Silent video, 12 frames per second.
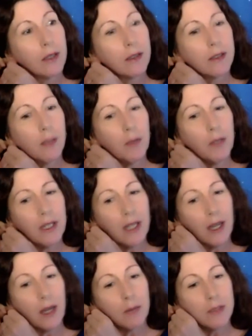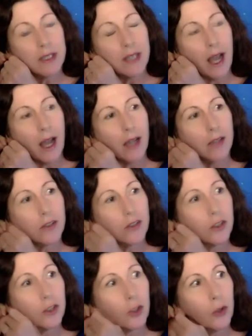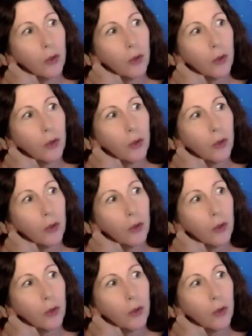somebody comes and asks